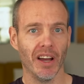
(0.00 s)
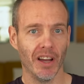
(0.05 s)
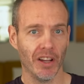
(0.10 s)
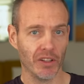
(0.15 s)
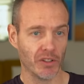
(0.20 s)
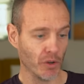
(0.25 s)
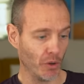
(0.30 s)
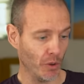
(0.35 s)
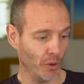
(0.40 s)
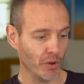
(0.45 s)
A
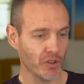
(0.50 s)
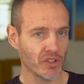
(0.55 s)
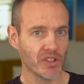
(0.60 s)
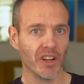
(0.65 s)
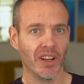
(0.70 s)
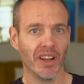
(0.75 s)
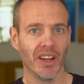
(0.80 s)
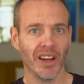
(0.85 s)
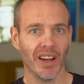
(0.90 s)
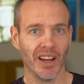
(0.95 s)
torch,
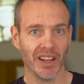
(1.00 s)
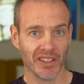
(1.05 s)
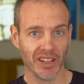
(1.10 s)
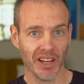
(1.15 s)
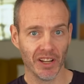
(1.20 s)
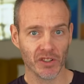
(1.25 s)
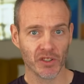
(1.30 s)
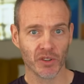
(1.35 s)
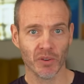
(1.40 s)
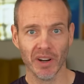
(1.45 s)
a
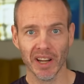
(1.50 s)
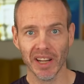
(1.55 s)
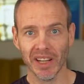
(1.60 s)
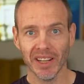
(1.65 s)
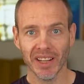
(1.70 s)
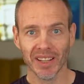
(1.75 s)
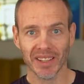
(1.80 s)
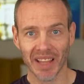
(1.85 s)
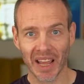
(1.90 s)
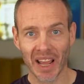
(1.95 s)

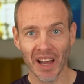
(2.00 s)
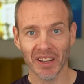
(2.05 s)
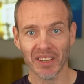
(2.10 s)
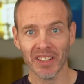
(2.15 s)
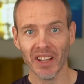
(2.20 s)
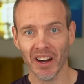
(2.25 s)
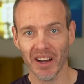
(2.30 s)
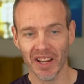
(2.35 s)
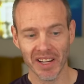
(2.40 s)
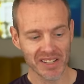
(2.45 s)
touchscreen, they are
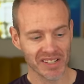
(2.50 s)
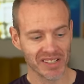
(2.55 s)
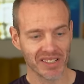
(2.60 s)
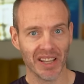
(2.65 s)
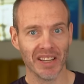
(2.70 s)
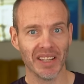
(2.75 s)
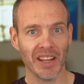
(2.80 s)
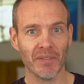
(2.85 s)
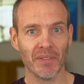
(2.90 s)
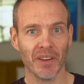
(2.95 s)
nice,
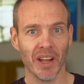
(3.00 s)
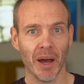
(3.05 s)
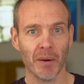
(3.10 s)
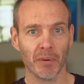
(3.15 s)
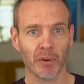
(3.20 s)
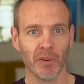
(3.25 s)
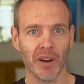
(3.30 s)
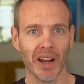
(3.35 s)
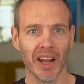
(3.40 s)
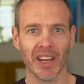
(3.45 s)
they're definite
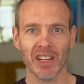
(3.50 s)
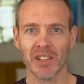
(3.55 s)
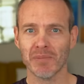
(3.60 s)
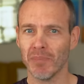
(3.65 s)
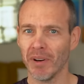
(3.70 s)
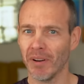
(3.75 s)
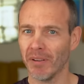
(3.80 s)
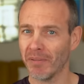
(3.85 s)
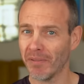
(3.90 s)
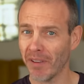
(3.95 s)
upgrades,
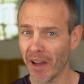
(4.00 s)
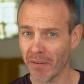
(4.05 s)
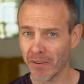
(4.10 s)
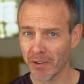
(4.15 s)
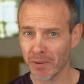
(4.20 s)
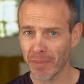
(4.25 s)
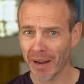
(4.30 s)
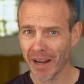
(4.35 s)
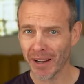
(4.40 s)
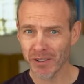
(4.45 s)
but
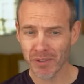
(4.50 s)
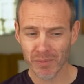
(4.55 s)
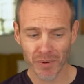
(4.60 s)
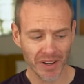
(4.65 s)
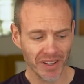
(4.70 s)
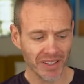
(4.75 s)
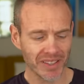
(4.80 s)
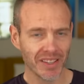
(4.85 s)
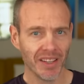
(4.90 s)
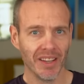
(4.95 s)
£500
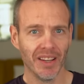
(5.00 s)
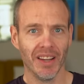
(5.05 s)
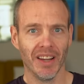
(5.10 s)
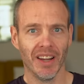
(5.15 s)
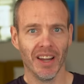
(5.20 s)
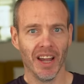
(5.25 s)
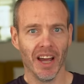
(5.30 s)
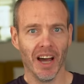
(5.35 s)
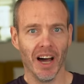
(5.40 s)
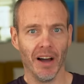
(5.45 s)
worth?
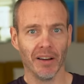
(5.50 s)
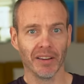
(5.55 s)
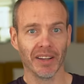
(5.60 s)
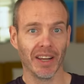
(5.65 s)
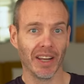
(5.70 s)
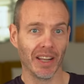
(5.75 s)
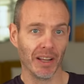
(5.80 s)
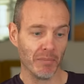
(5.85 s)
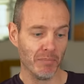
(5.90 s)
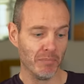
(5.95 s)
I'm
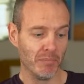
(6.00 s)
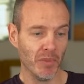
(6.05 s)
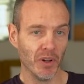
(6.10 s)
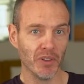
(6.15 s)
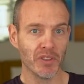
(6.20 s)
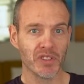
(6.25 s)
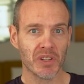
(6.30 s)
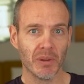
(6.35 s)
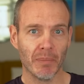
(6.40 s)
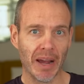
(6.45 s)
getting a
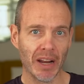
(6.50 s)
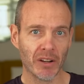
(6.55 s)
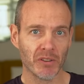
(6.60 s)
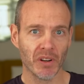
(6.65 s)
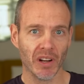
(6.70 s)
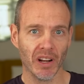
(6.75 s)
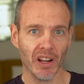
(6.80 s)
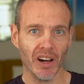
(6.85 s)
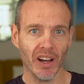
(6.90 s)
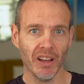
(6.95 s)
monster
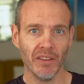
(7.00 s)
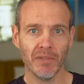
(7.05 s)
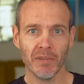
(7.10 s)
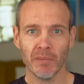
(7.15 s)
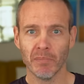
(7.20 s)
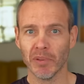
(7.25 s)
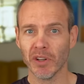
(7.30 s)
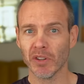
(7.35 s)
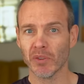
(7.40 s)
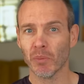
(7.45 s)
battery life,
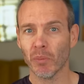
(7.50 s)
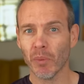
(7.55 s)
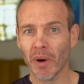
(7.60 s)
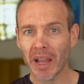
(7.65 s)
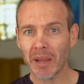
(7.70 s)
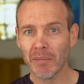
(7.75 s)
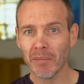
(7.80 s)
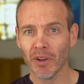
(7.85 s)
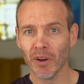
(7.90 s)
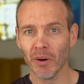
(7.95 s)
but it's
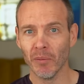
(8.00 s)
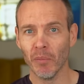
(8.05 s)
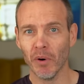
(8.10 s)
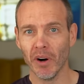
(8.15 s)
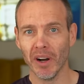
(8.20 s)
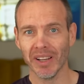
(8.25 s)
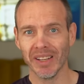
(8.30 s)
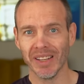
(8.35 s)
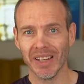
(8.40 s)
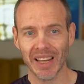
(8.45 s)
way beyond
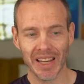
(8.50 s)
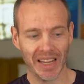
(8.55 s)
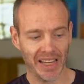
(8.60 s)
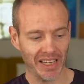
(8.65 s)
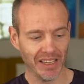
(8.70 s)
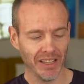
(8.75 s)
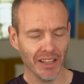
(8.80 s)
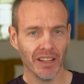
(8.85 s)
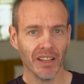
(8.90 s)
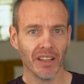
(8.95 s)
what I
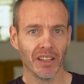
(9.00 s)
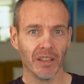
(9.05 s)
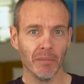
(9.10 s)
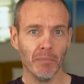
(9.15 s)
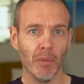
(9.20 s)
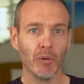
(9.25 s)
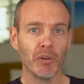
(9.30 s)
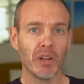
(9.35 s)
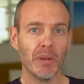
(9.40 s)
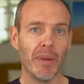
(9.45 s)
need. The
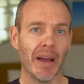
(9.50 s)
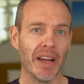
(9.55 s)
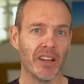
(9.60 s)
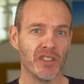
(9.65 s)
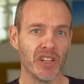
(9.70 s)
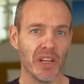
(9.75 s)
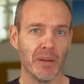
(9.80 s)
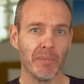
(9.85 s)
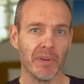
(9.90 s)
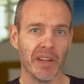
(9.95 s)

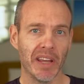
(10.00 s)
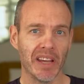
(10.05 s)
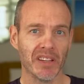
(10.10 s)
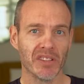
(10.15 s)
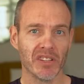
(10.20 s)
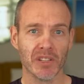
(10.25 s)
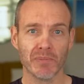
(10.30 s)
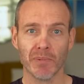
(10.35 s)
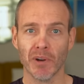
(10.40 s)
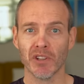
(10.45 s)
multi-band
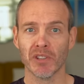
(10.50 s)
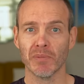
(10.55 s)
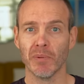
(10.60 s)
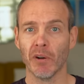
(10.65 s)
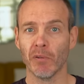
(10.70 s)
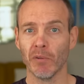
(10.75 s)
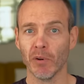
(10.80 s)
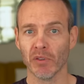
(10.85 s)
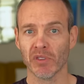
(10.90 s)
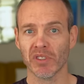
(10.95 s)
GPS is supposed to be
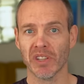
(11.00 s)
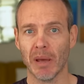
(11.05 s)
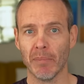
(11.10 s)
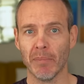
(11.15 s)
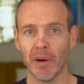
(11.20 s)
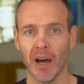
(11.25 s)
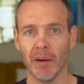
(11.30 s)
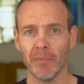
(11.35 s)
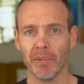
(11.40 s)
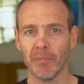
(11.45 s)
a real
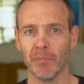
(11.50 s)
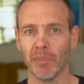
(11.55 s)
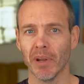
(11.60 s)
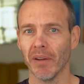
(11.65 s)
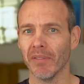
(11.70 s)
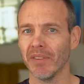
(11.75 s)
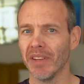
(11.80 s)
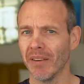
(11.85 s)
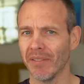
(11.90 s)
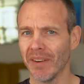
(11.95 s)
step up, but
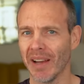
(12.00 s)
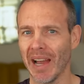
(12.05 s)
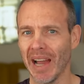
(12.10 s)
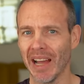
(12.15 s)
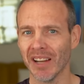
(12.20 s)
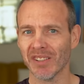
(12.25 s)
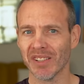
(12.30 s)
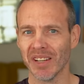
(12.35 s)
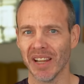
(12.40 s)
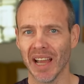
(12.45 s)
I've never
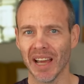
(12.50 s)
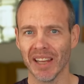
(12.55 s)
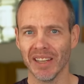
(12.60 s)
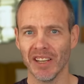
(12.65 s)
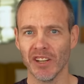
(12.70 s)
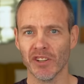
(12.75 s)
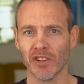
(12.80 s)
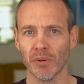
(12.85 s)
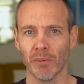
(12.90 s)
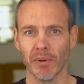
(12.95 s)
actually had an
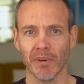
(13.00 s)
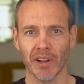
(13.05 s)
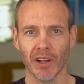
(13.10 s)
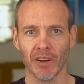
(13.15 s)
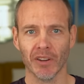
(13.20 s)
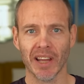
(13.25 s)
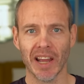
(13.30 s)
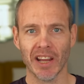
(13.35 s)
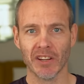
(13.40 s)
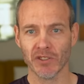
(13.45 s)
issue with
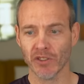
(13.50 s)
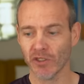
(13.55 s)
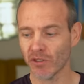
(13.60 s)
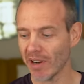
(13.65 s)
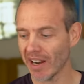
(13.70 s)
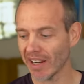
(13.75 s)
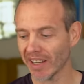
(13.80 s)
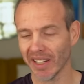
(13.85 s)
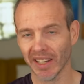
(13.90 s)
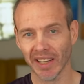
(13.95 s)
location
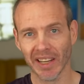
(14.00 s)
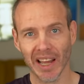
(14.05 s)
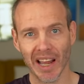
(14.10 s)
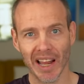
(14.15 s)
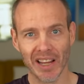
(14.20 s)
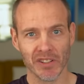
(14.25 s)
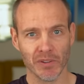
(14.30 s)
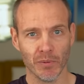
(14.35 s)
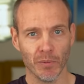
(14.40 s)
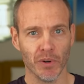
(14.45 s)
tracking
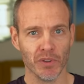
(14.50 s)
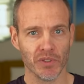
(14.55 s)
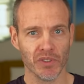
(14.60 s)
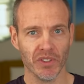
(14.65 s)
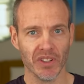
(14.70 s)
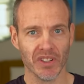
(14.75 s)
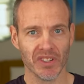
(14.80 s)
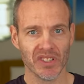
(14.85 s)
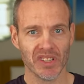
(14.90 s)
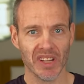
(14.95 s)
as it was on
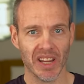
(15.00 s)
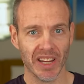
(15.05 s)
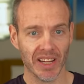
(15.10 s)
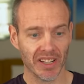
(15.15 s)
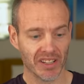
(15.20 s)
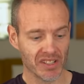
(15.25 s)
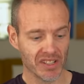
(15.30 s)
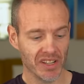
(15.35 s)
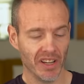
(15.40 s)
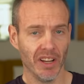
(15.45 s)
the
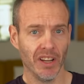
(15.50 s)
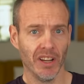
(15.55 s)
6.